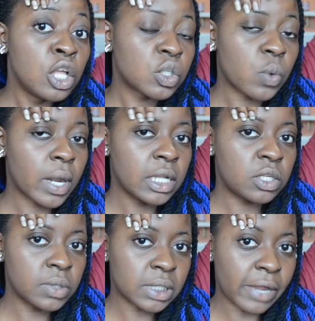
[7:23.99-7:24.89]
So what I
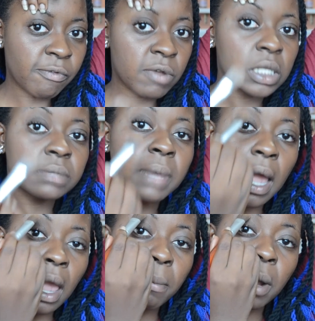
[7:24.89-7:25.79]
do is I raise my
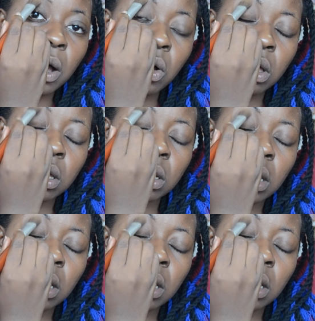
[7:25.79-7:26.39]
eyebrow and